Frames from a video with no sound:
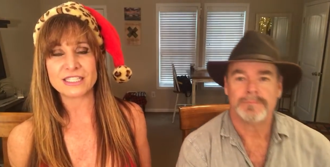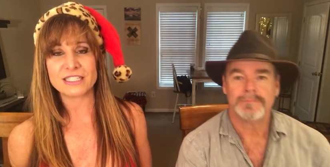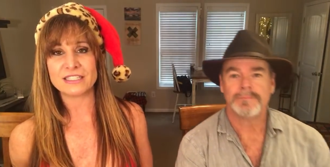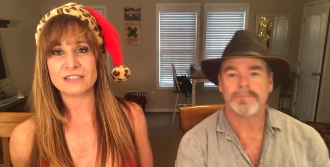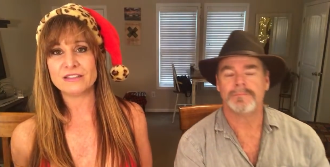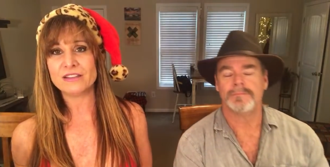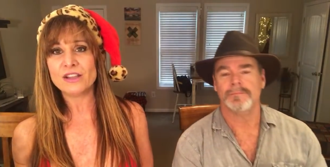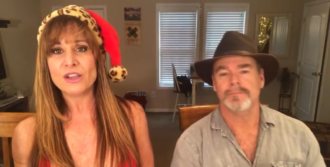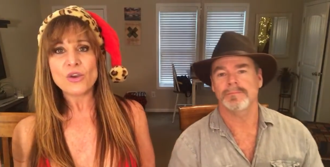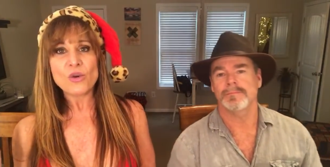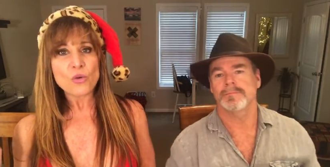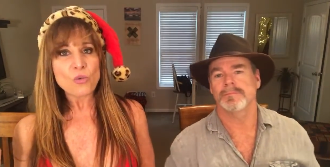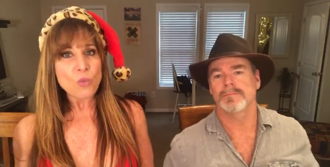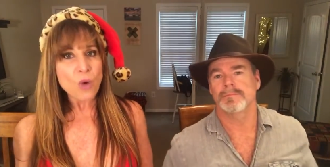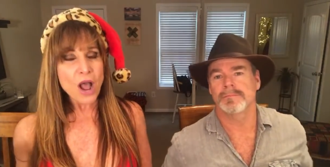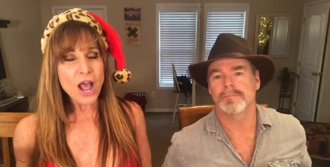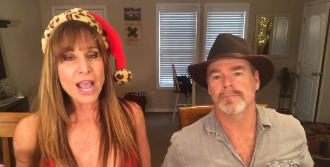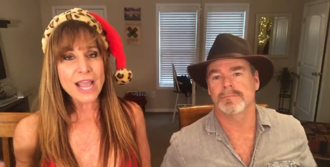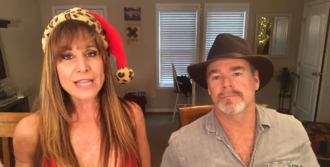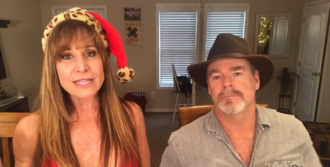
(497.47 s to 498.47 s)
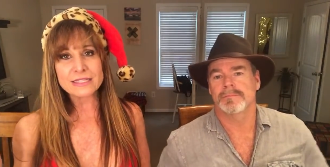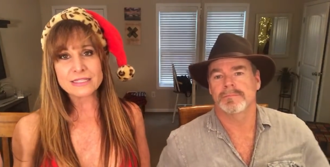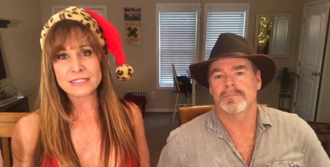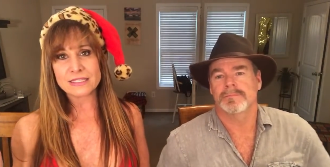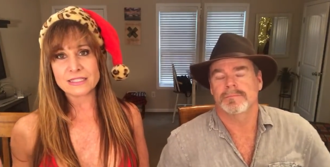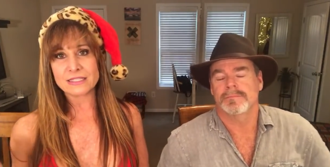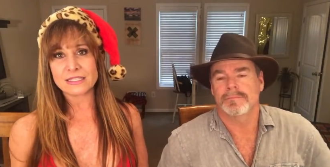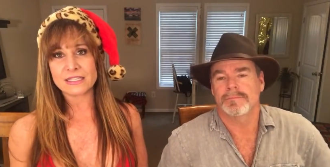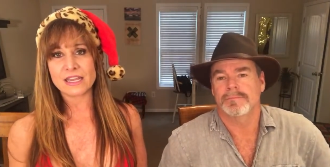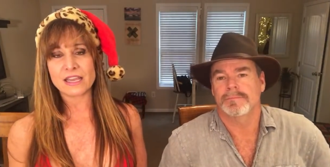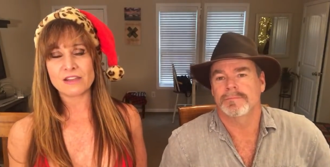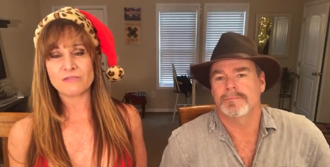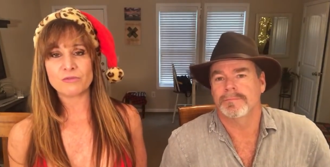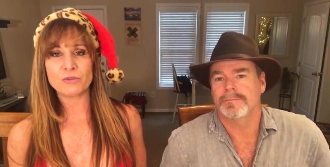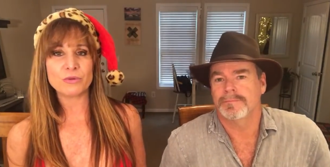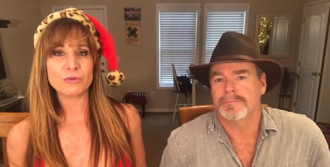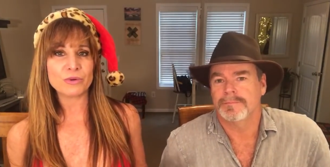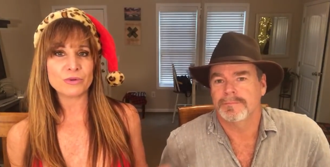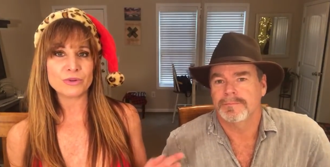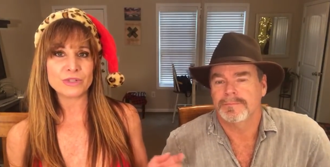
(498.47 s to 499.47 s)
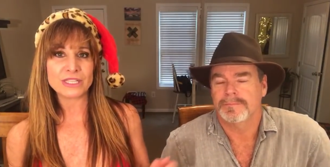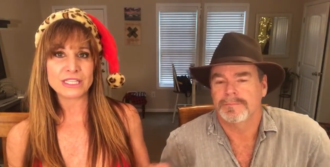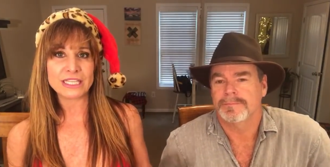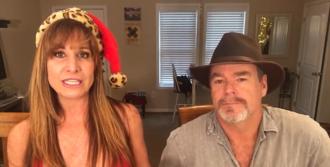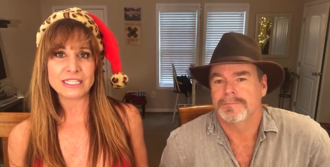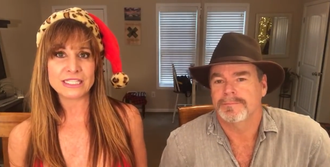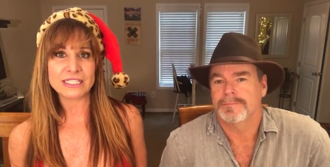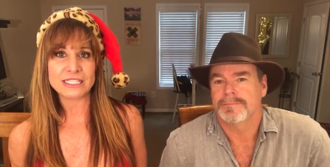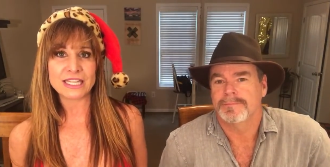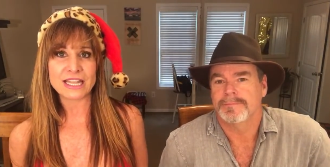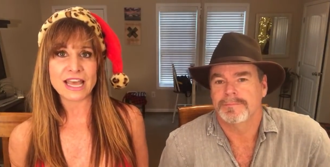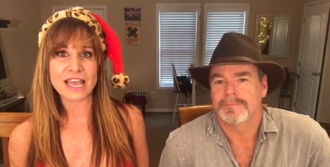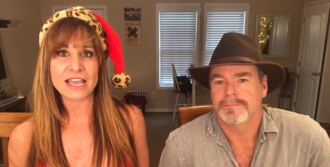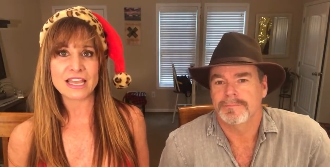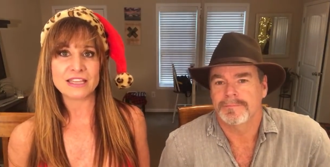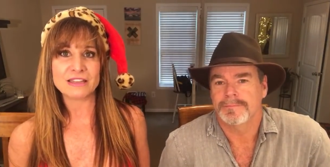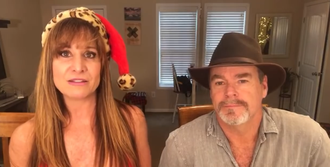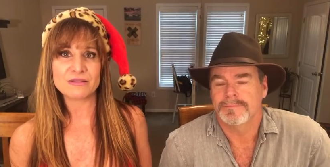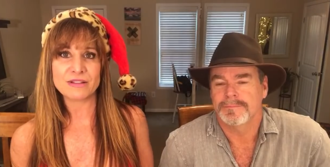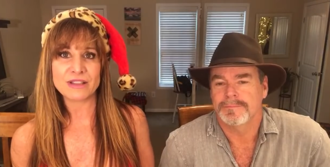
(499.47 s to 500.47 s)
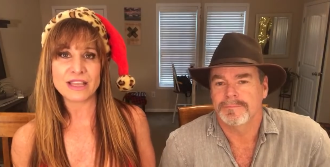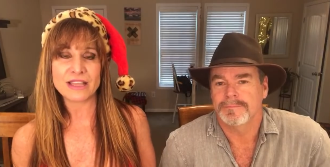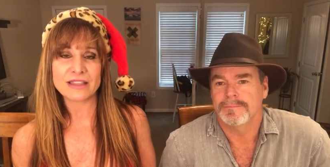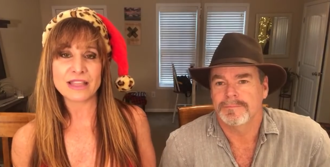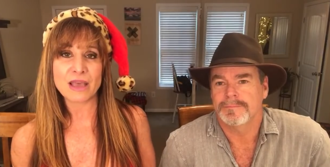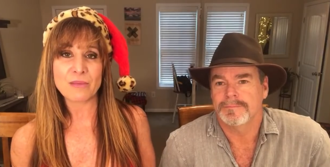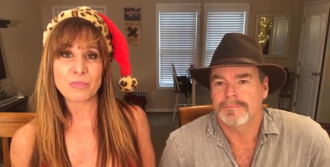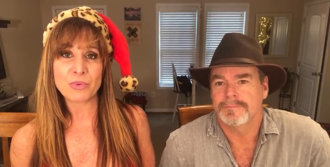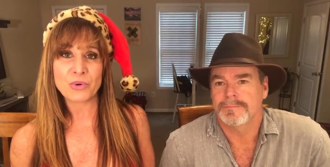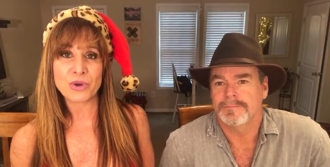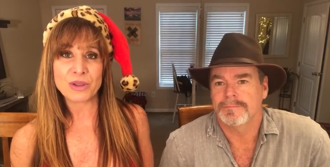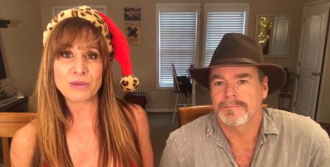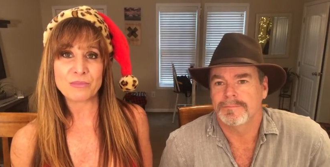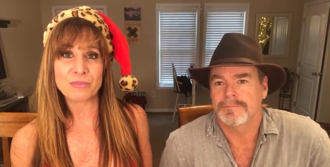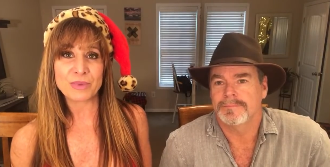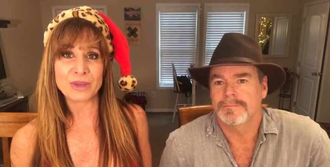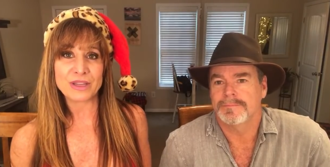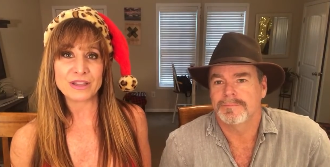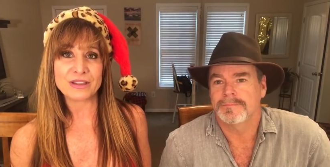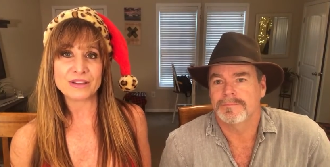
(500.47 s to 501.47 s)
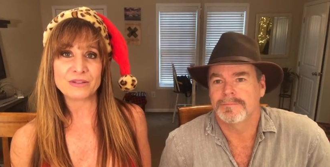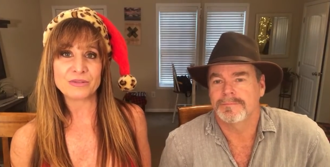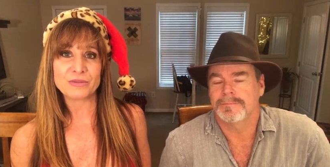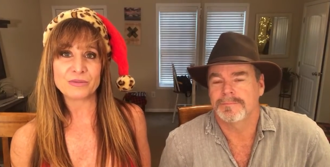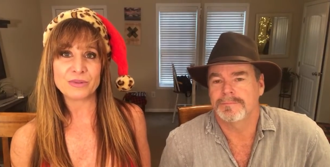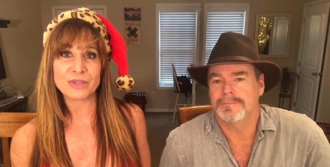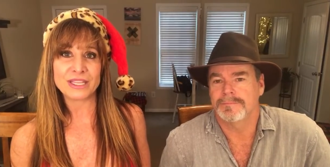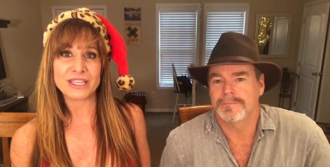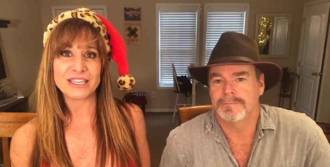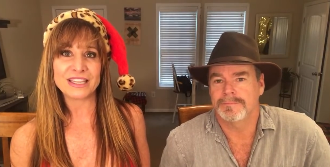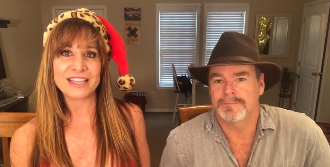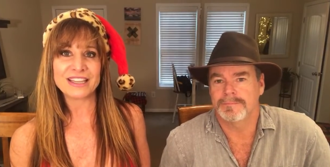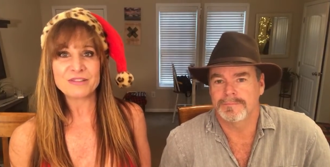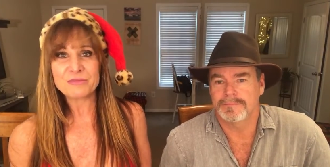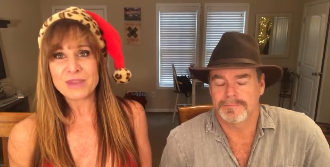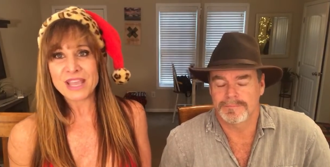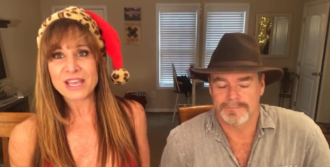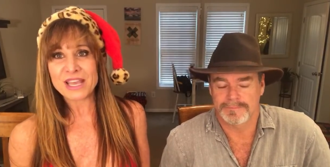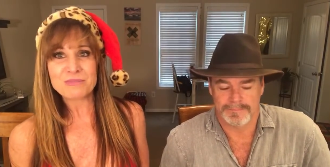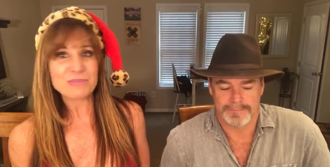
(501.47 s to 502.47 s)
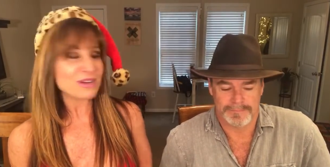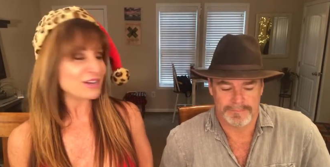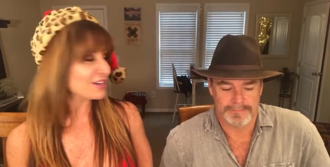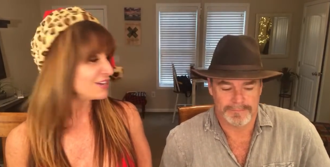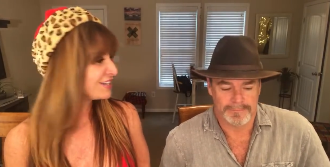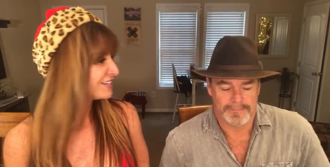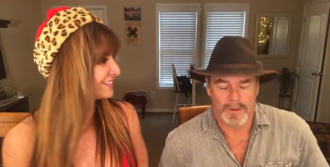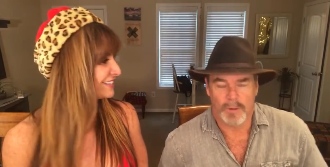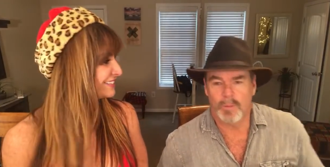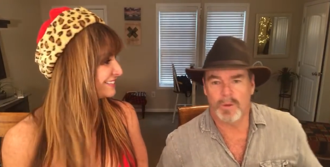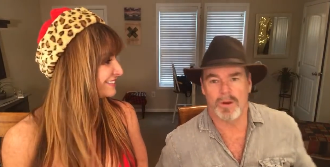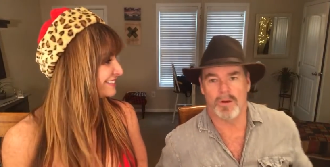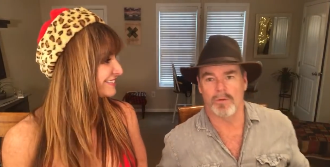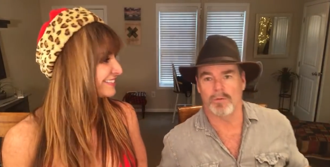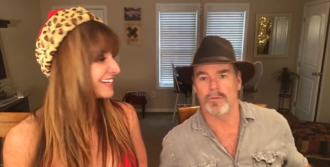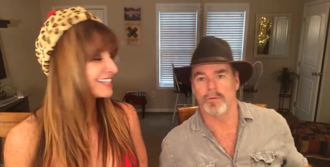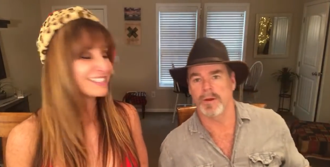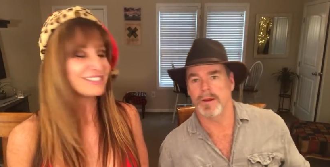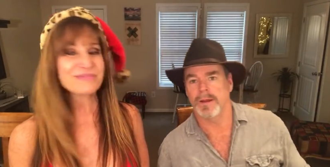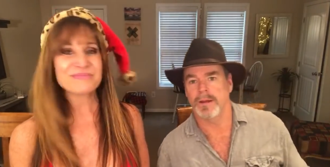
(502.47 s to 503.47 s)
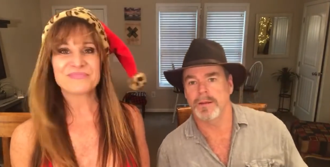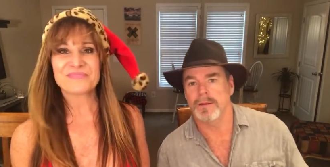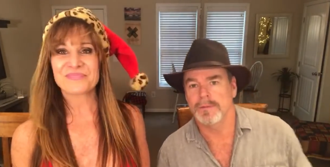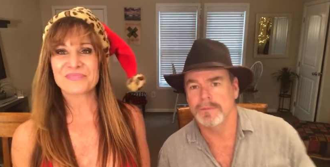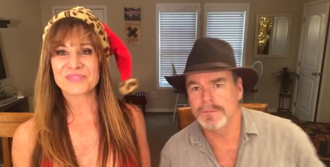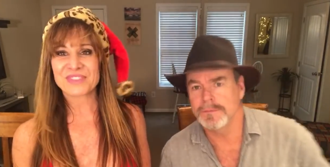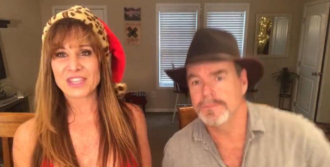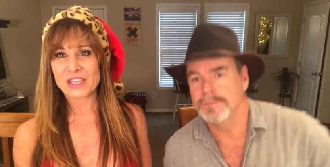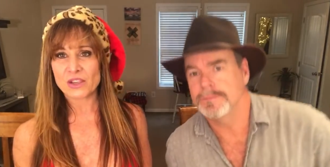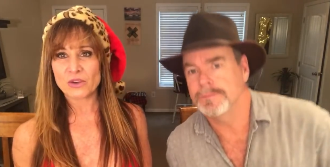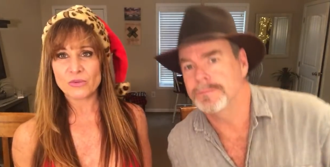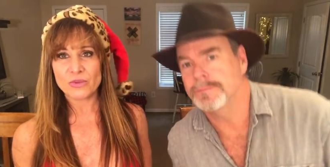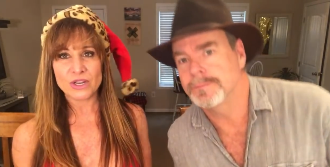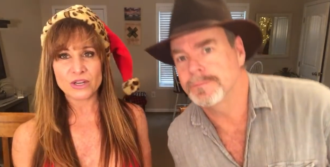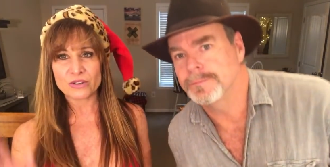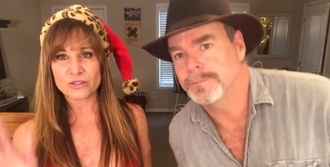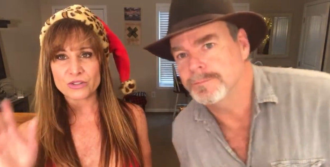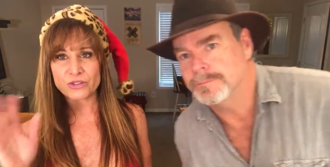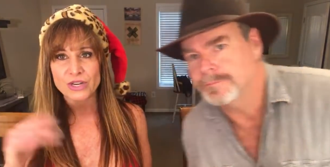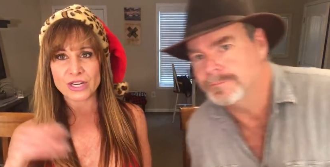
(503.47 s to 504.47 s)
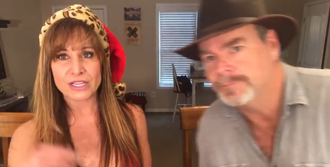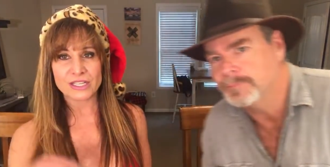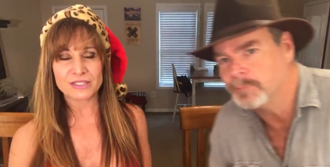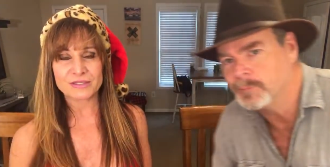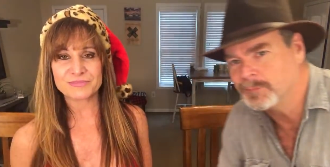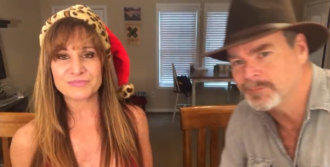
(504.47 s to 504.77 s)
Speaker 1: and wines and stuff. We weren't really into that at that point, but we mm-hmm. we had a beer. We don't drink. We don't drink.